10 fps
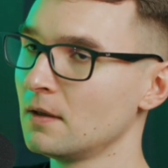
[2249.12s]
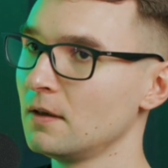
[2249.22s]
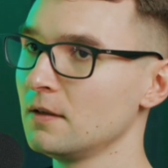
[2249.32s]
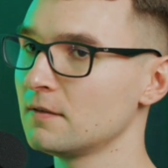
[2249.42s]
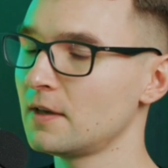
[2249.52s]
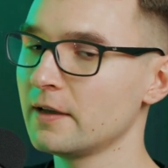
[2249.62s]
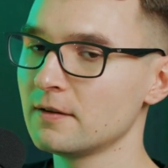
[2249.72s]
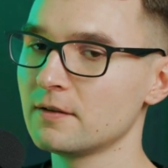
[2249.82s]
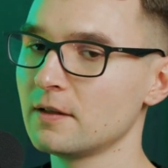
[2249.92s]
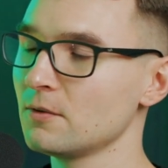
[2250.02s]
it's
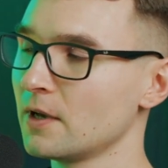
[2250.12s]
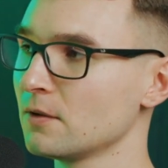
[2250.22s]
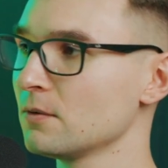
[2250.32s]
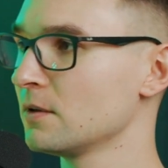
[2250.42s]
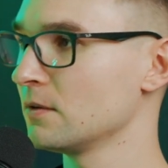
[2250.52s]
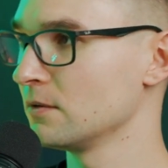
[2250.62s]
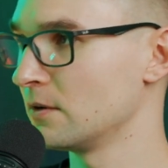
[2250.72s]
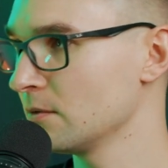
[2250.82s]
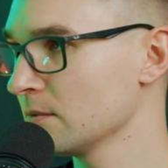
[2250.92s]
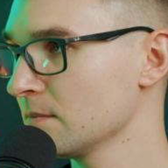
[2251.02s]
either that you can do it on
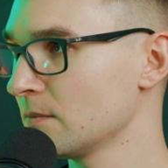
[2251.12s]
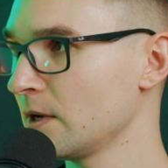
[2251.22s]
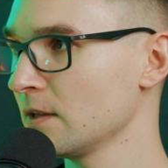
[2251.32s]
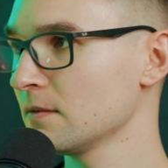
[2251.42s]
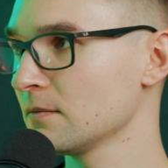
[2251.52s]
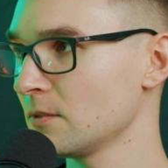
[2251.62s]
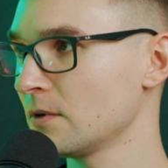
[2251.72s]
your own, right?